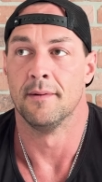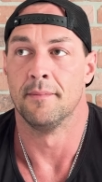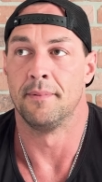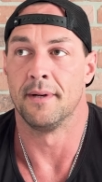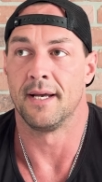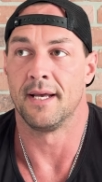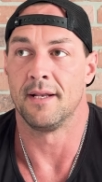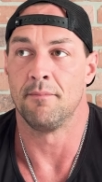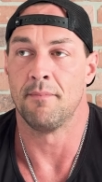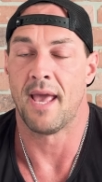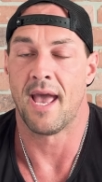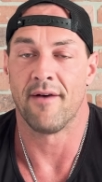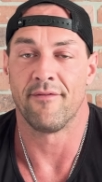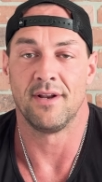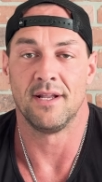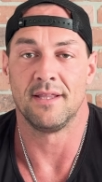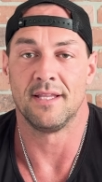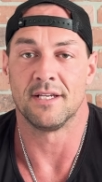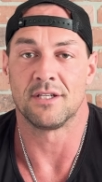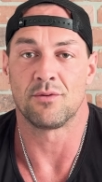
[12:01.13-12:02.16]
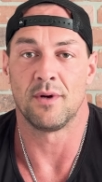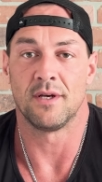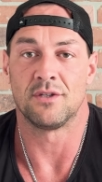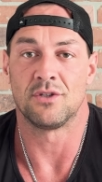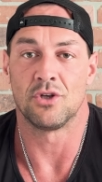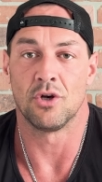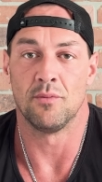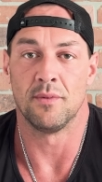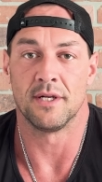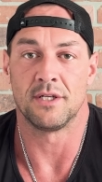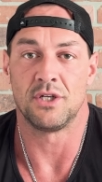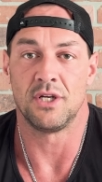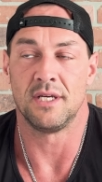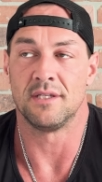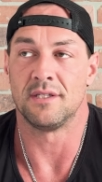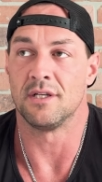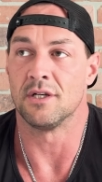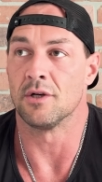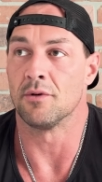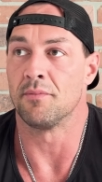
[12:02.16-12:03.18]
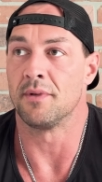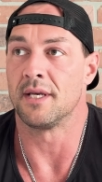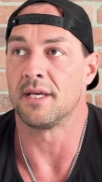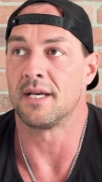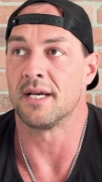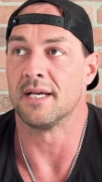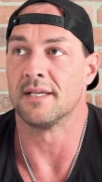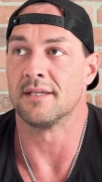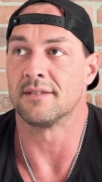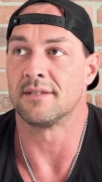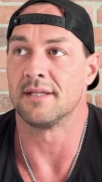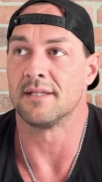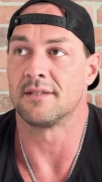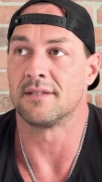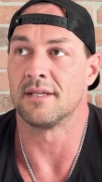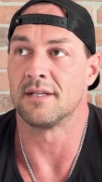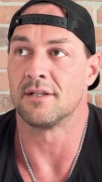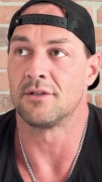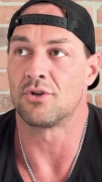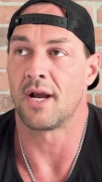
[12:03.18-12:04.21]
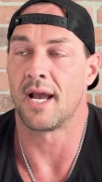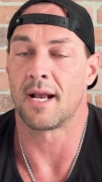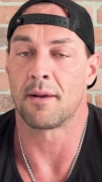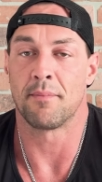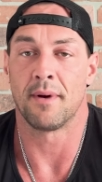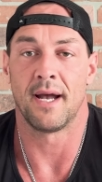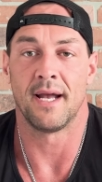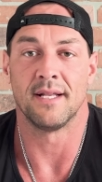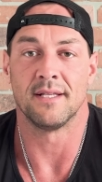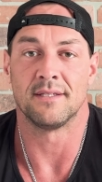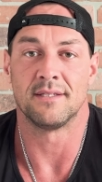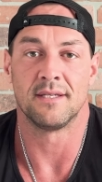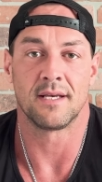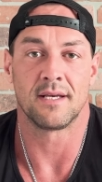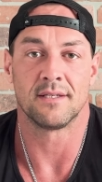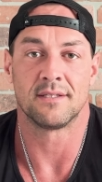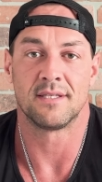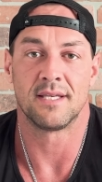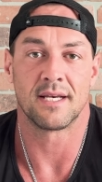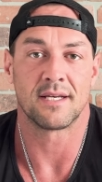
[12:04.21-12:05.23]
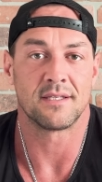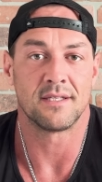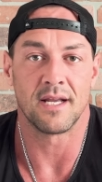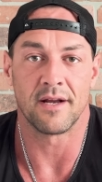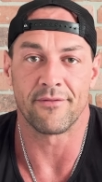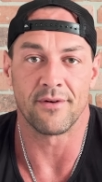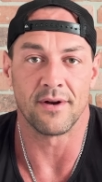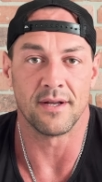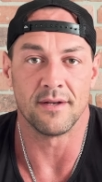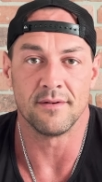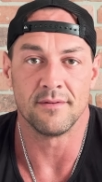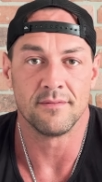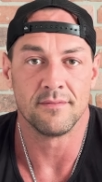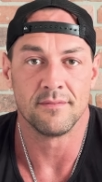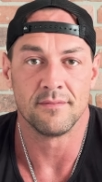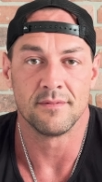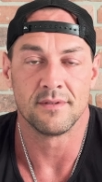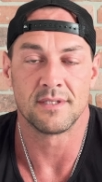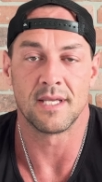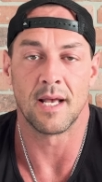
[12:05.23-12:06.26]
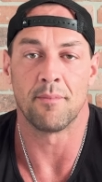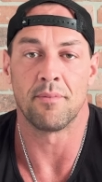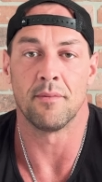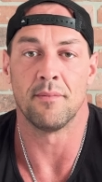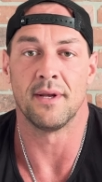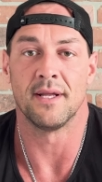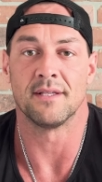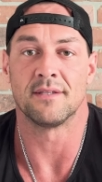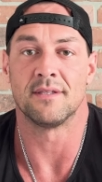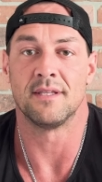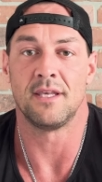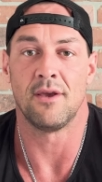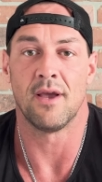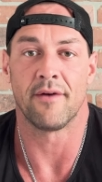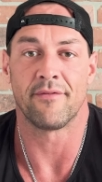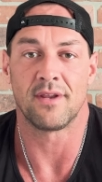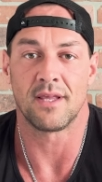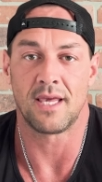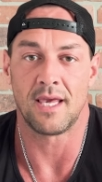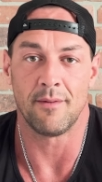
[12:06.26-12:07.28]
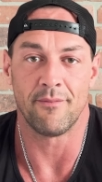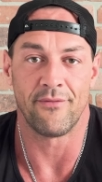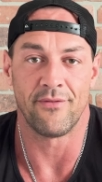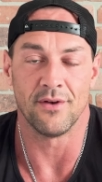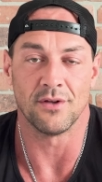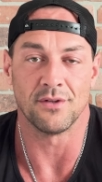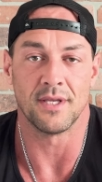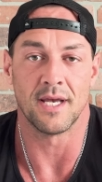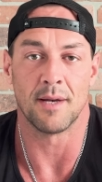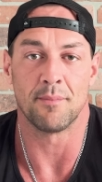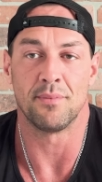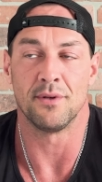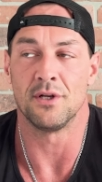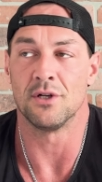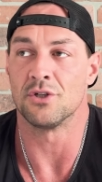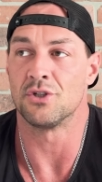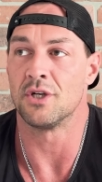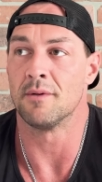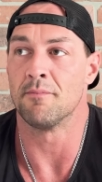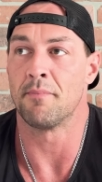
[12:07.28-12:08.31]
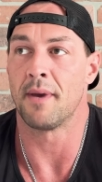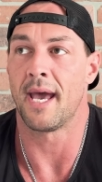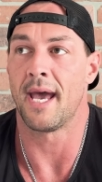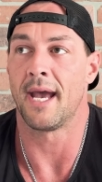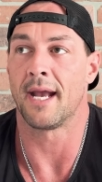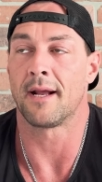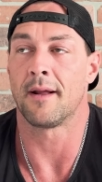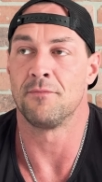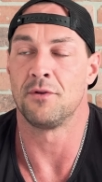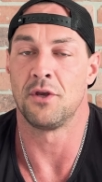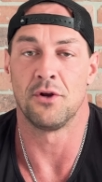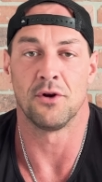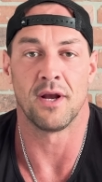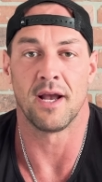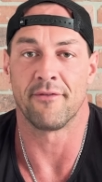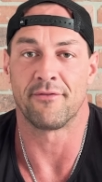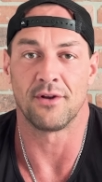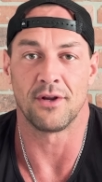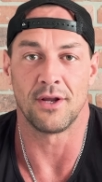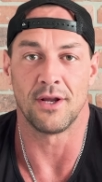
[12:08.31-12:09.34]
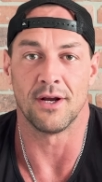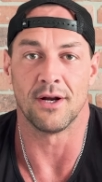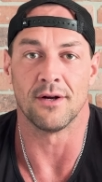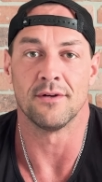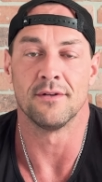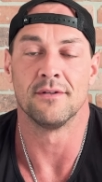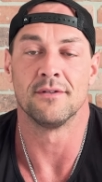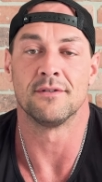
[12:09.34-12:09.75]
But having it this way is so much easier because it's a drag buying six different supplements that you have to keep filled up in your gym bag year after year.